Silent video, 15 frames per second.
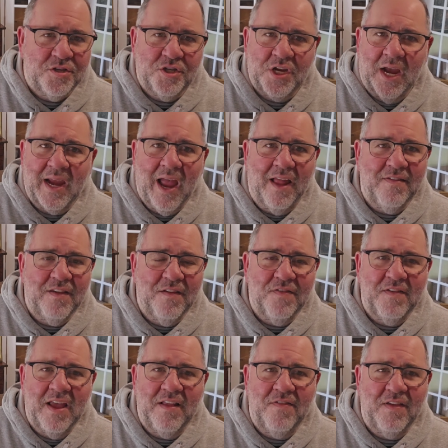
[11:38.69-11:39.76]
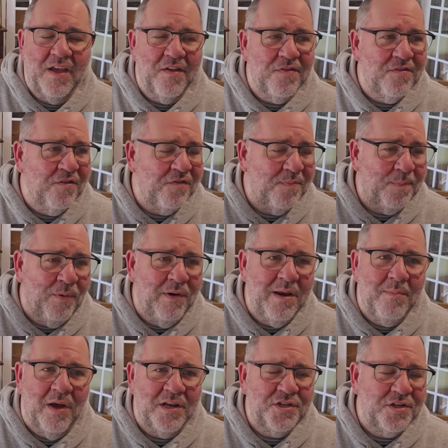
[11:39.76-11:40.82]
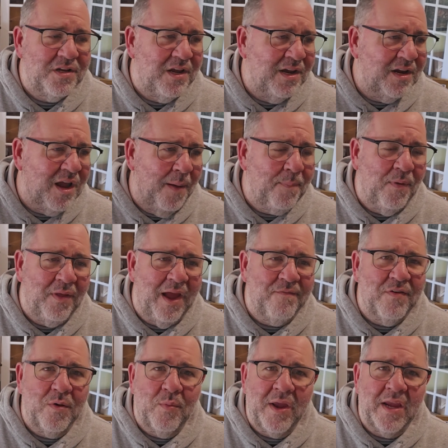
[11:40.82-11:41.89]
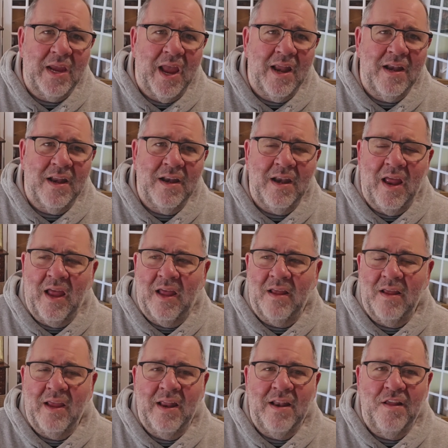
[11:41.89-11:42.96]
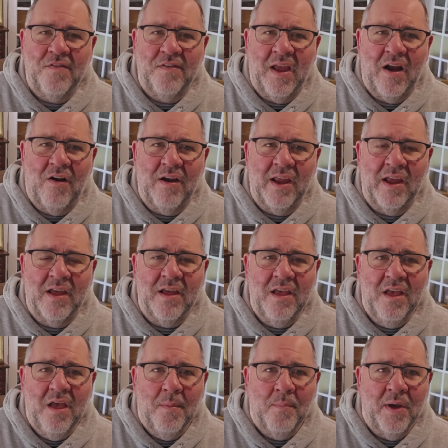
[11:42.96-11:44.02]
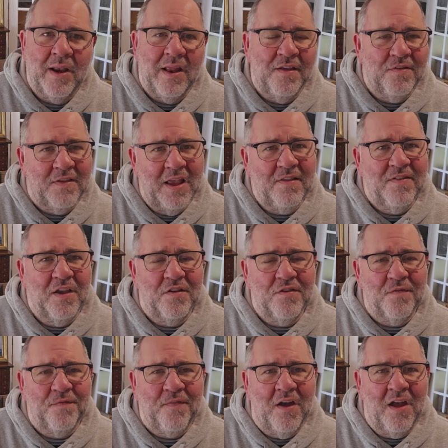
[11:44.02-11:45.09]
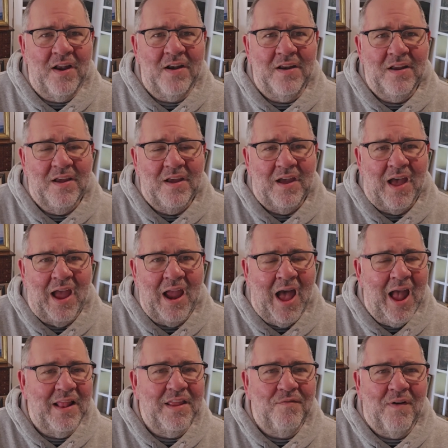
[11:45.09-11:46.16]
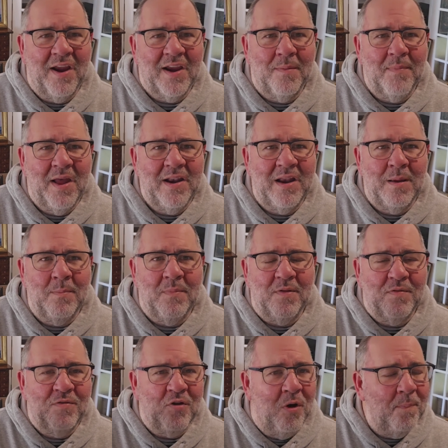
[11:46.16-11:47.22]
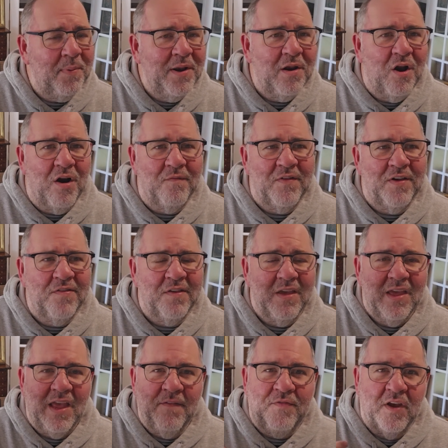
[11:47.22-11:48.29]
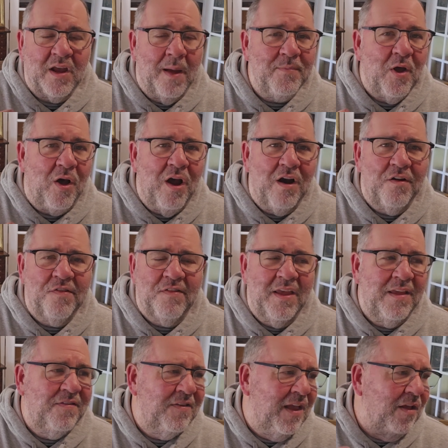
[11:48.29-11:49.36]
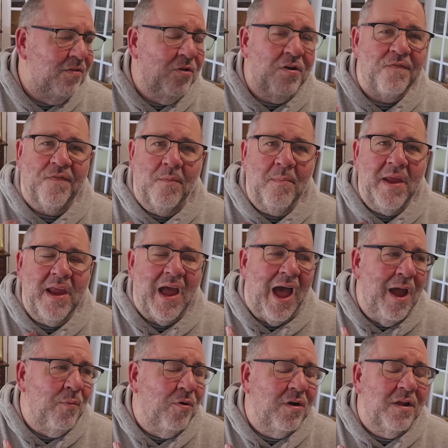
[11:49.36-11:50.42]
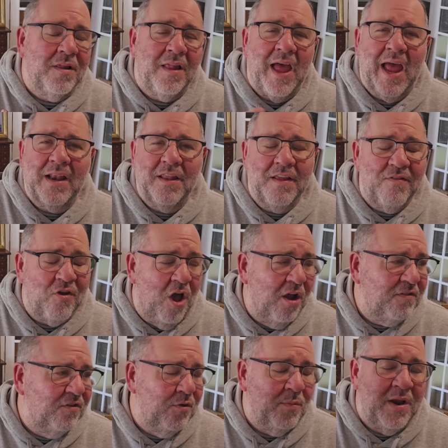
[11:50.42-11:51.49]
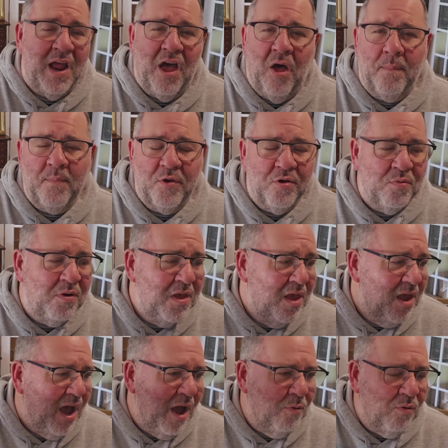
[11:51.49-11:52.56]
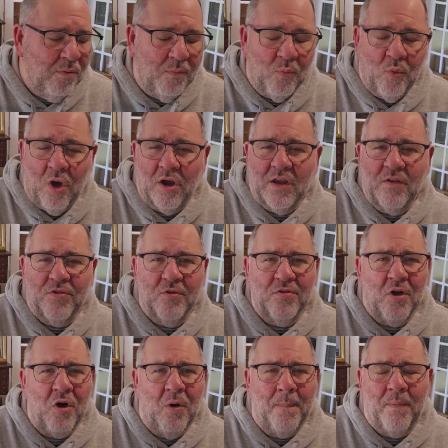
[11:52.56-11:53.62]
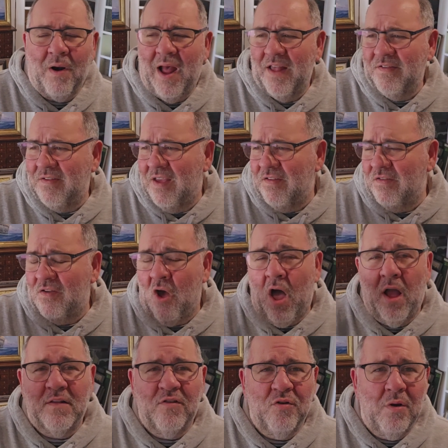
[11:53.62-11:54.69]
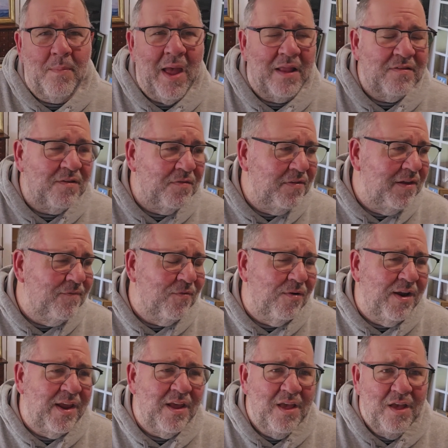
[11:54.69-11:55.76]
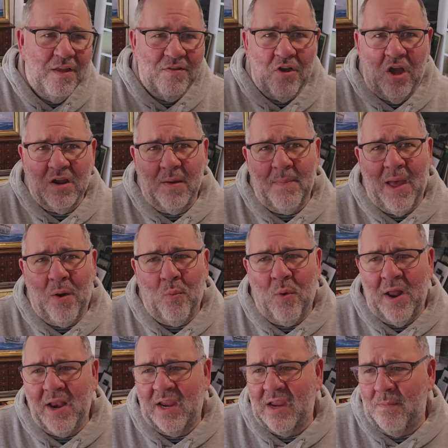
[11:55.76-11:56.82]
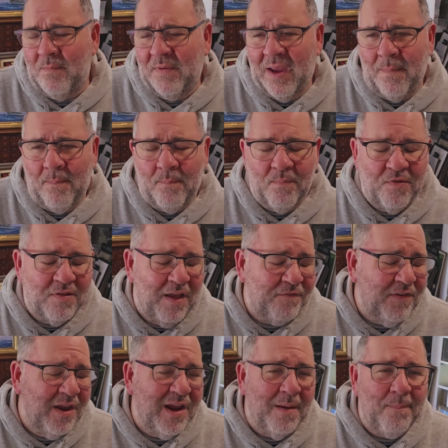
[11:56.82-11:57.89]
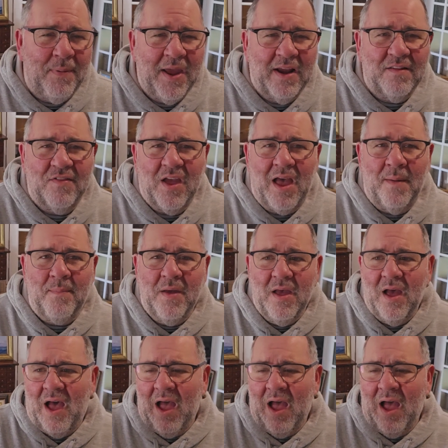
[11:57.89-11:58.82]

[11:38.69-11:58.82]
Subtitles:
Check out the estate sales. There's pretty much a couple every weekend in this area, but estate sales are fun. I highly recommend them. Don't be nervous. If you come to our estate sale, look for me. I will gladly talk to you and help you. I will walk you through the whole process, talk to you about delivery, talk about when stuff could get picked up.